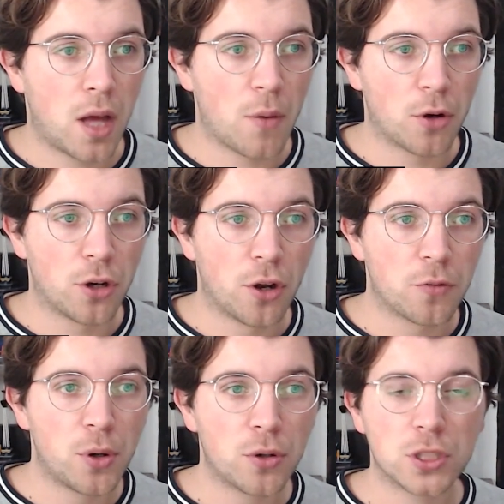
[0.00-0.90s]
I wrote a lot
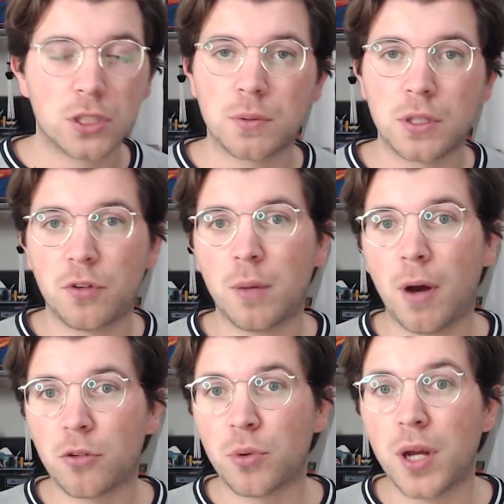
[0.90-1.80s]
of books, specifically
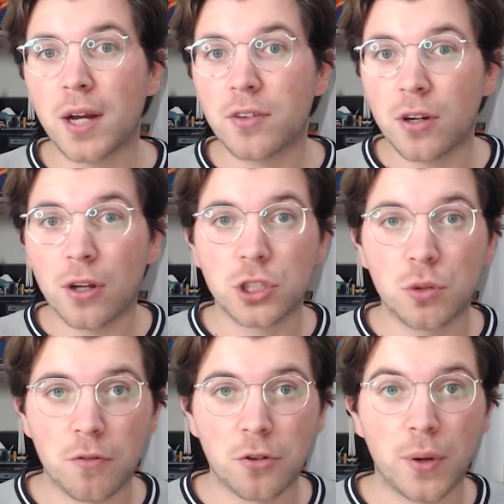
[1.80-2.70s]
about React and also
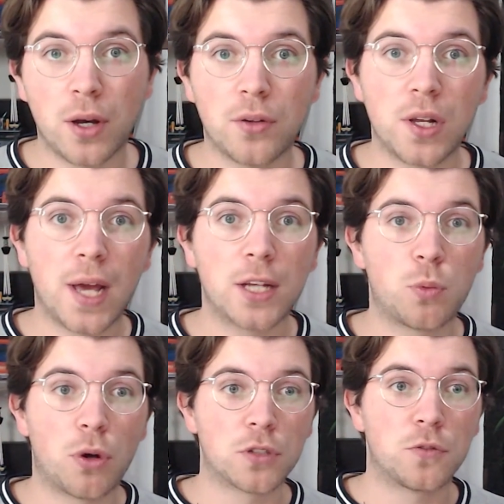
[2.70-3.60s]
GraphQL. And the
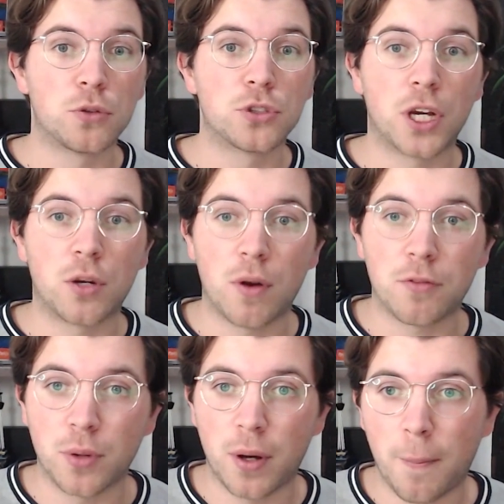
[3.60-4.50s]
latest one is full stack
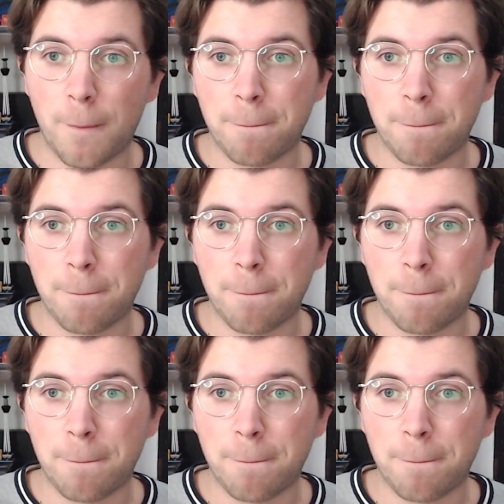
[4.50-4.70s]
GraphQL.